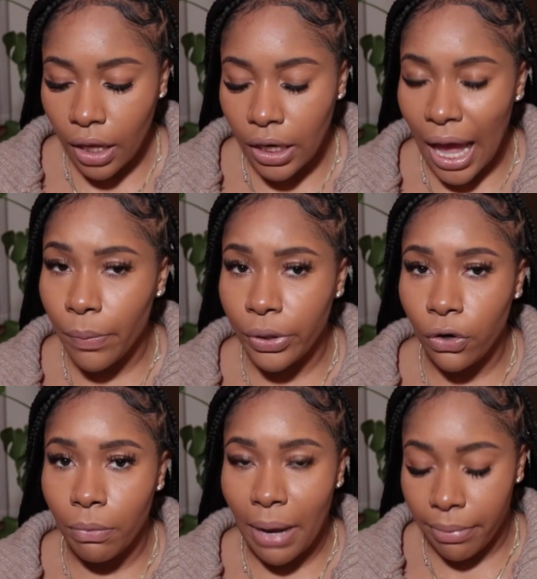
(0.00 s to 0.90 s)
I
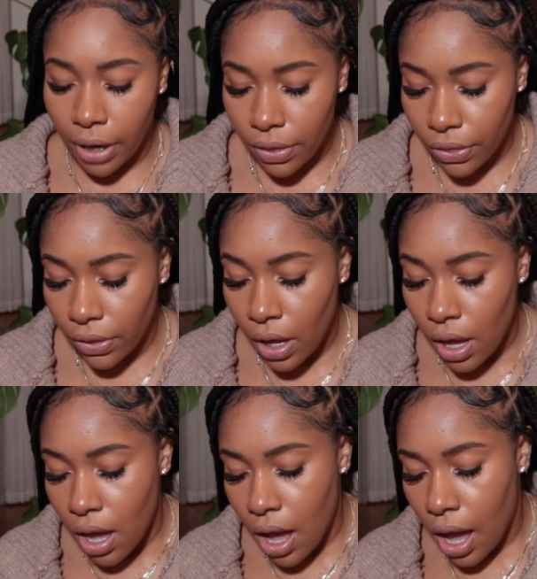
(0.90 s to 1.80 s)
wouldn't hold my breath.
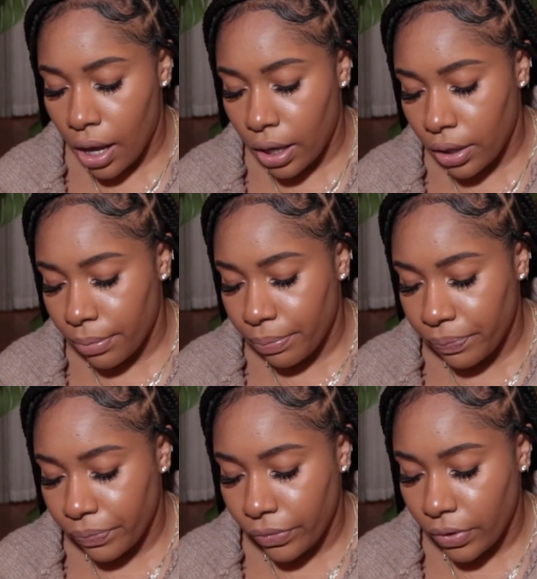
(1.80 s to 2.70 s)

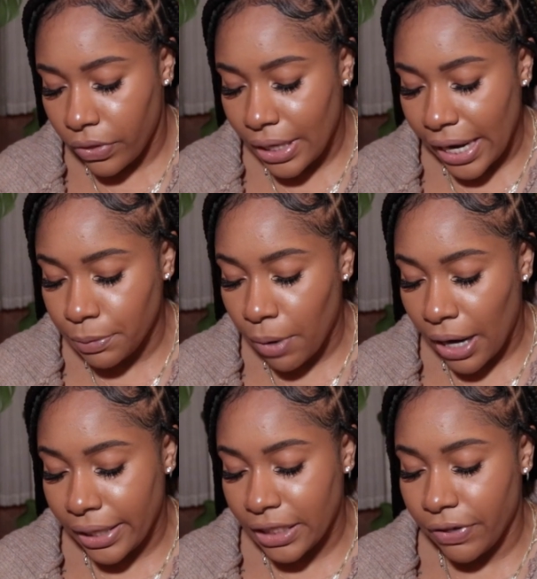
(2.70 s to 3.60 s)
The next
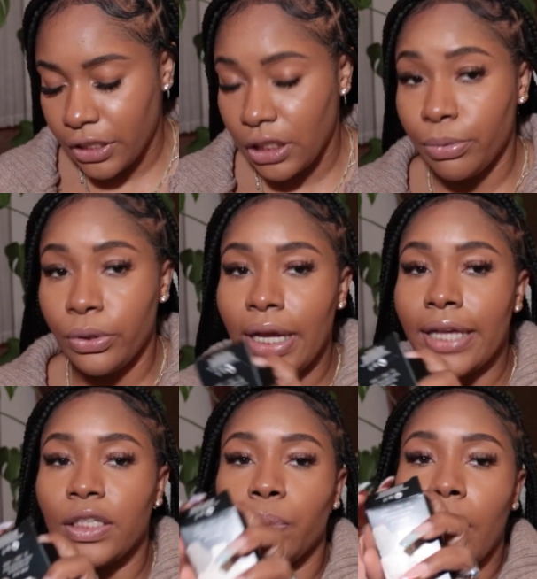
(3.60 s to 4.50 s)
product is Fenty Beauty
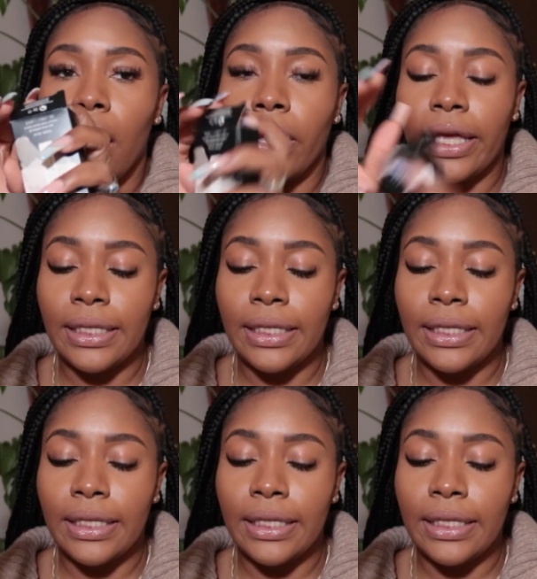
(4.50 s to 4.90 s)
as well.